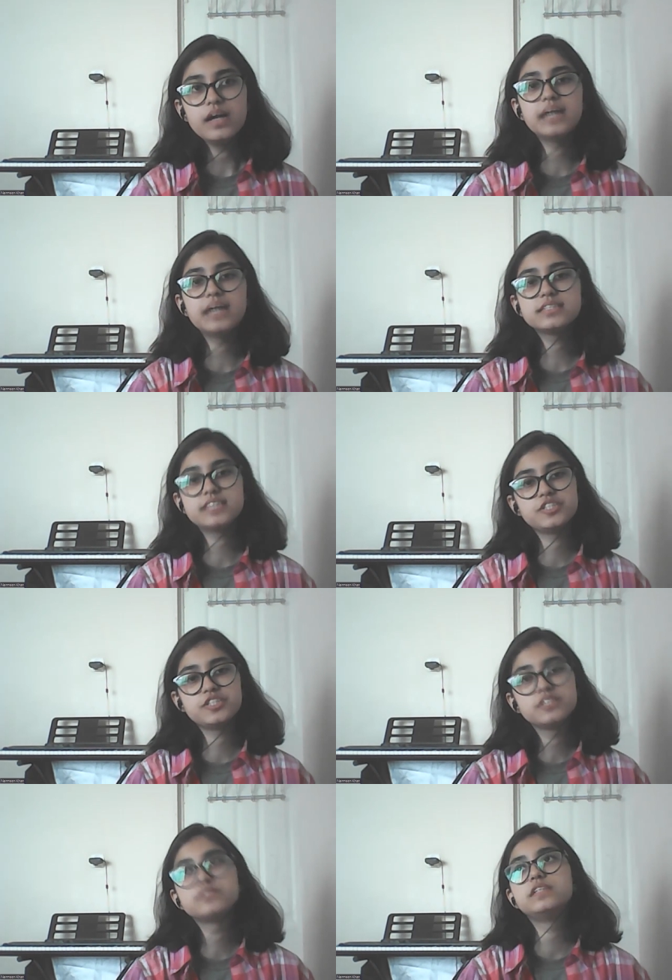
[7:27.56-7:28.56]
I had
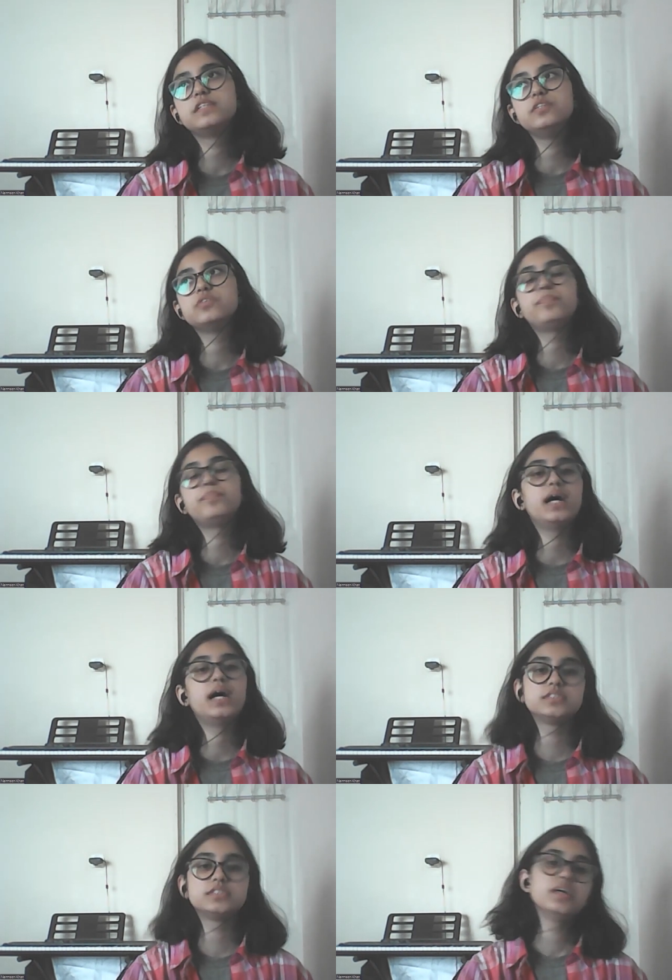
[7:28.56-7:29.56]
sessions with, you know,
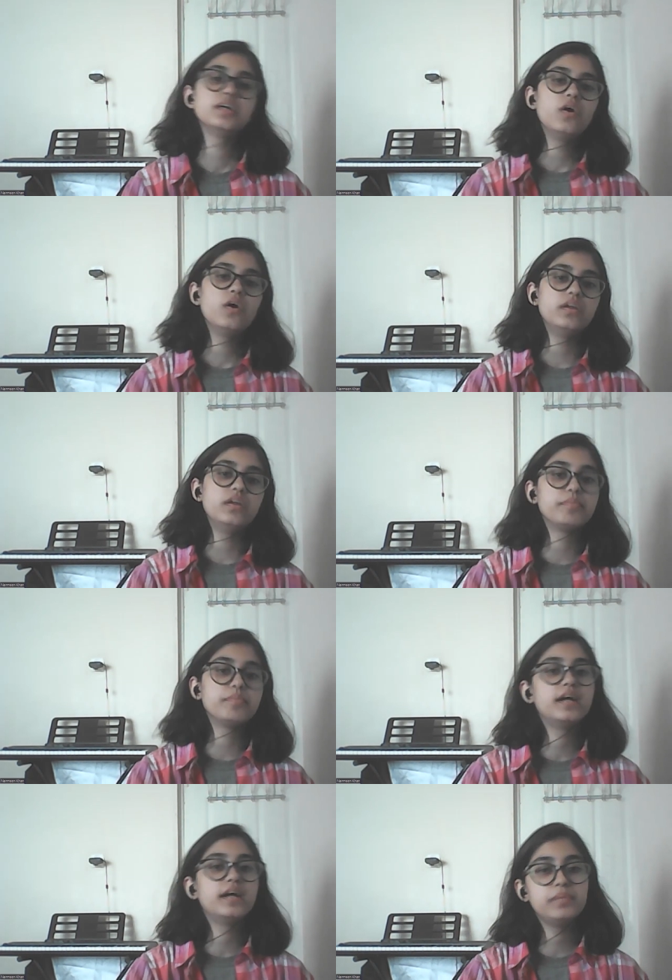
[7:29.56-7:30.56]
past
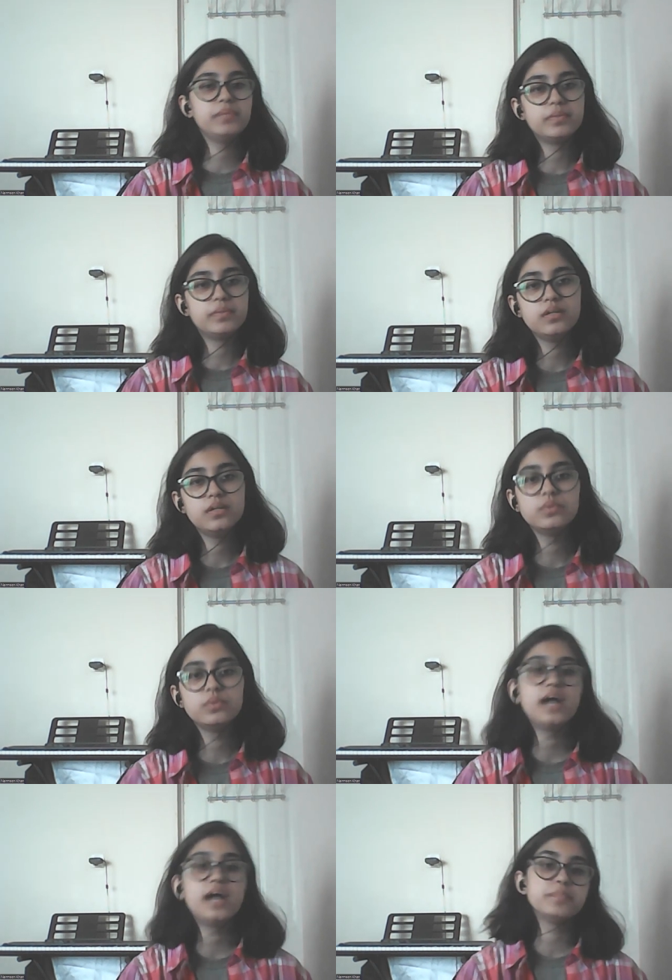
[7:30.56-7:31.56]
Olympiad people
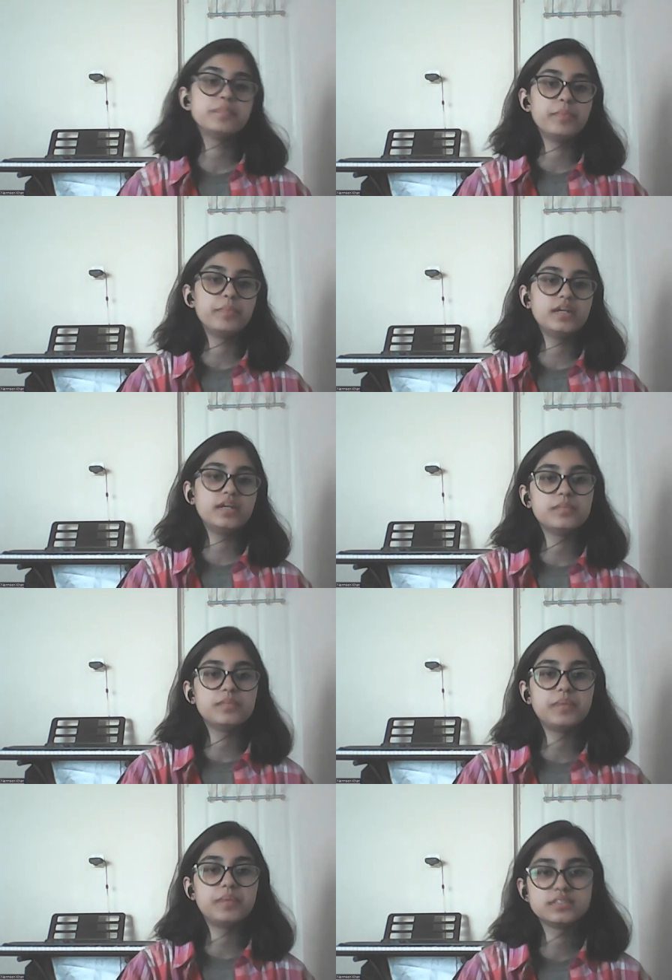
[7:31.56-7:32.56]
who had appeared in the
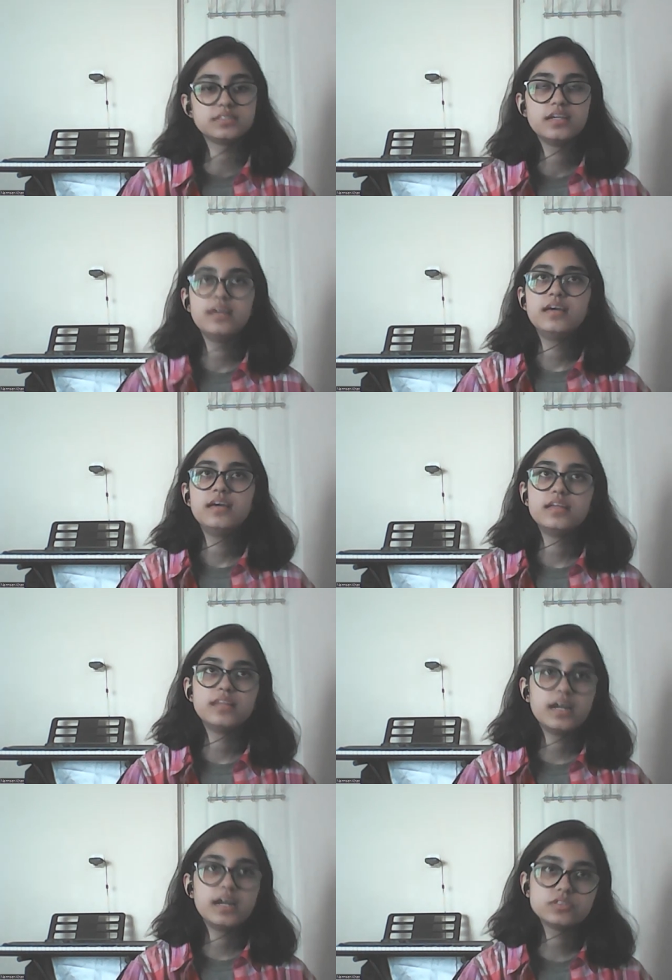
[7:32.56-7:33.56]
past.
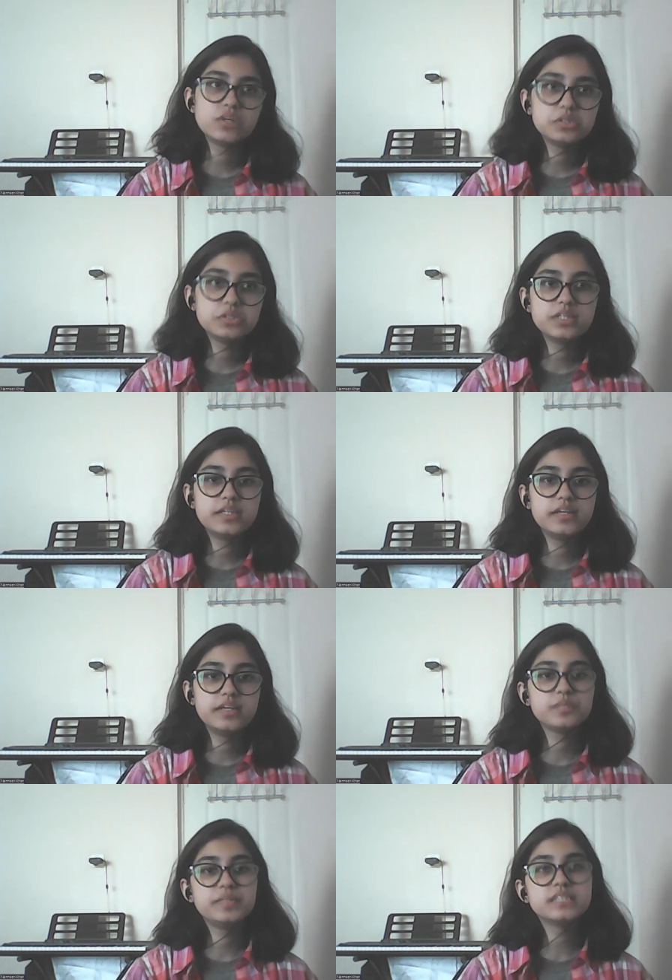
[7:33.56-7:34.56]
And that was also a
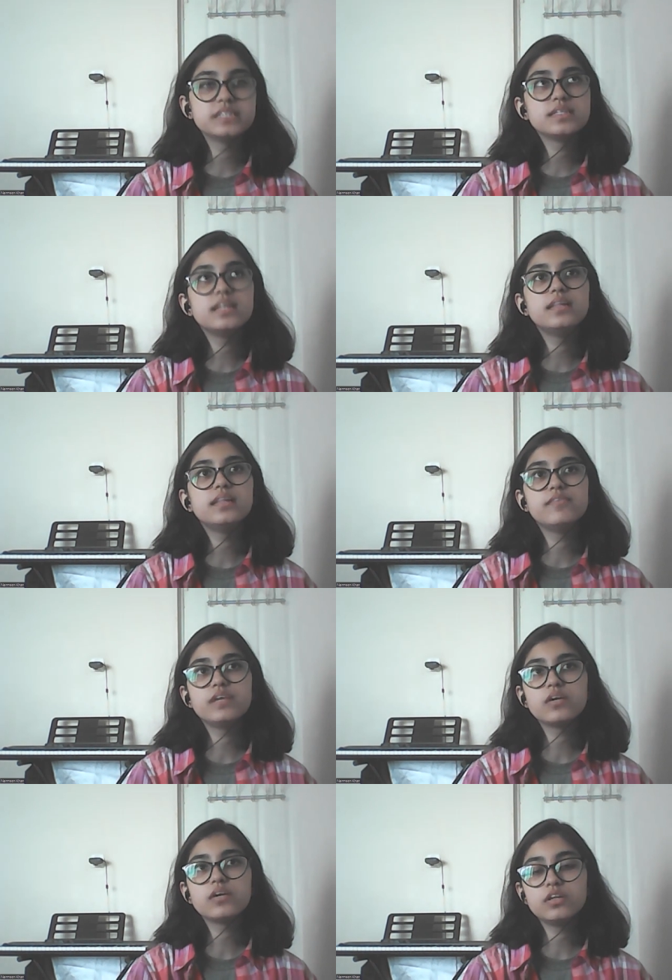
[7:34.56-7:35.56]
learning experience. And then
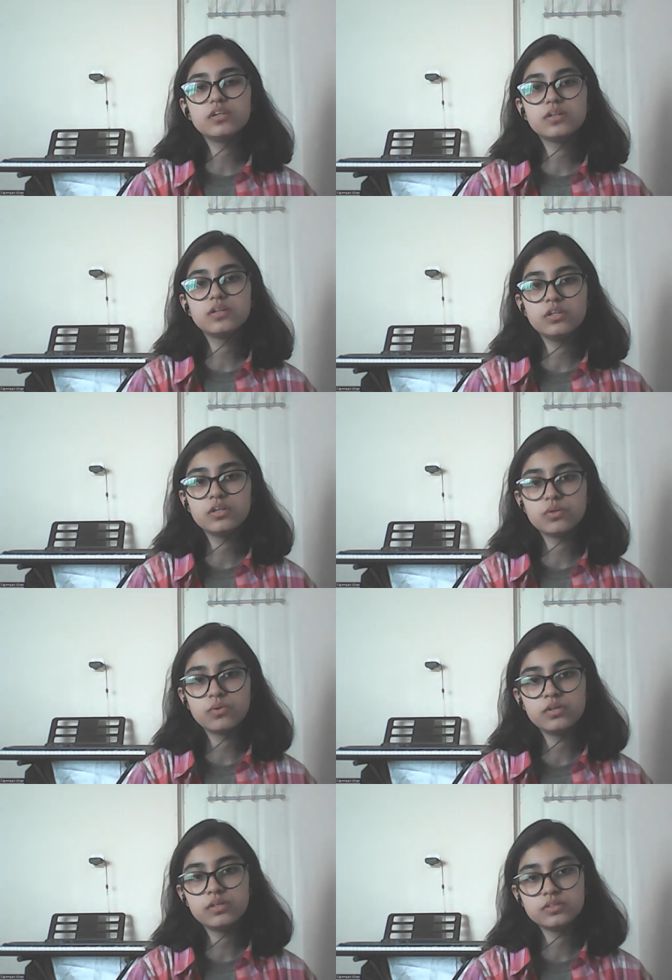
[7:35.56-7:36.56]
living on your on your
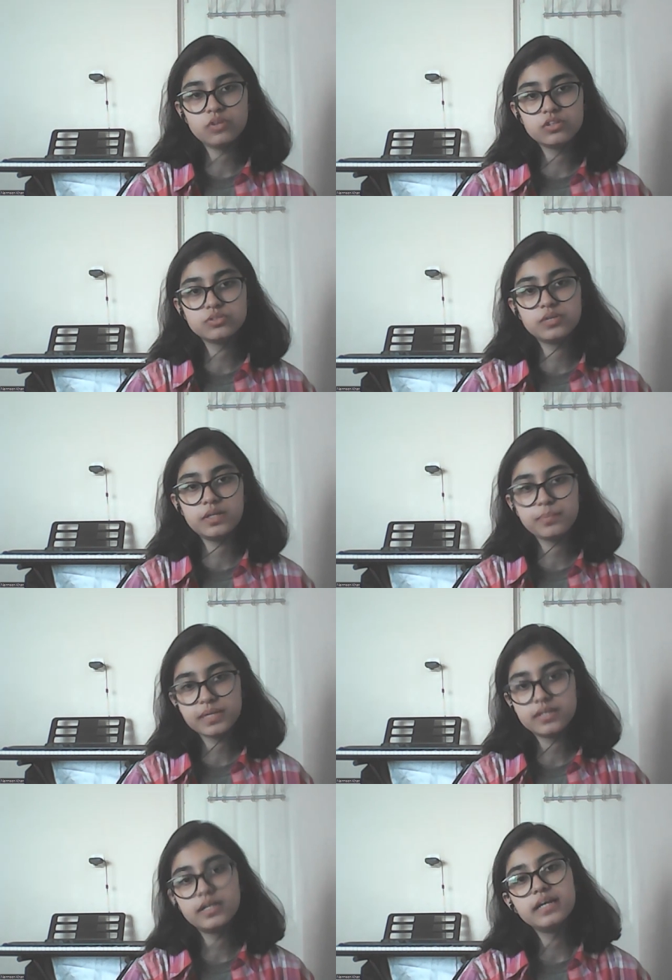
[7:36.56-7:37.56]
own is also a
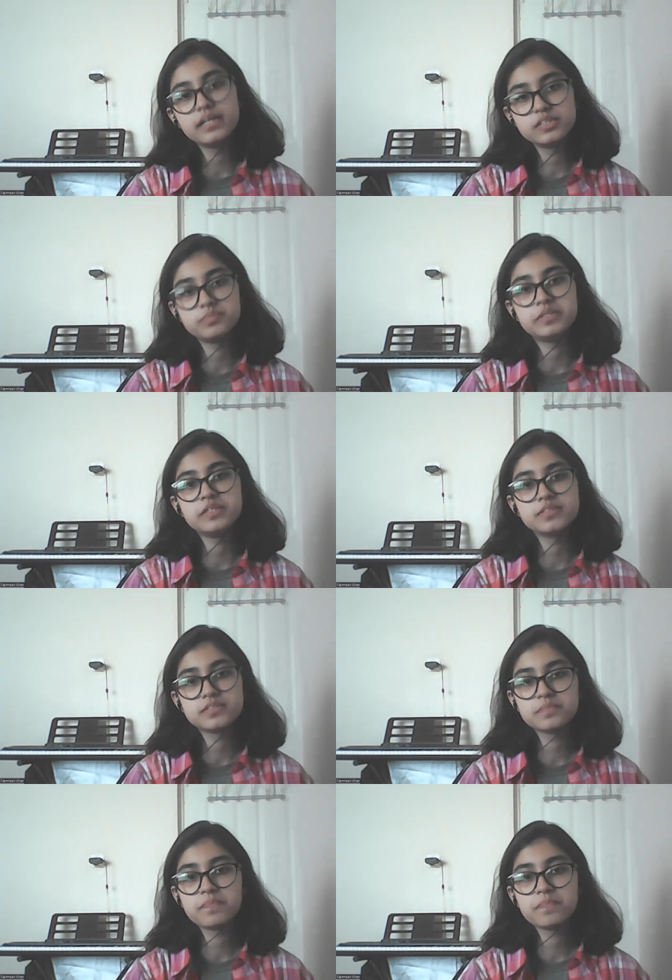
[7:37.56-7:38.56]
big learning
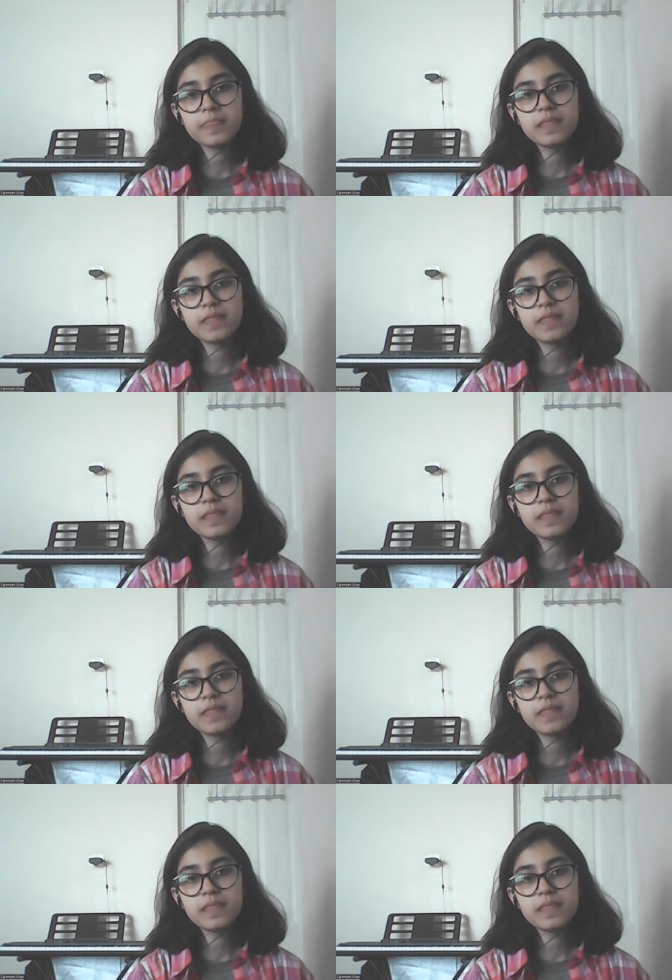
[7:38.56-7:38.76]
experience.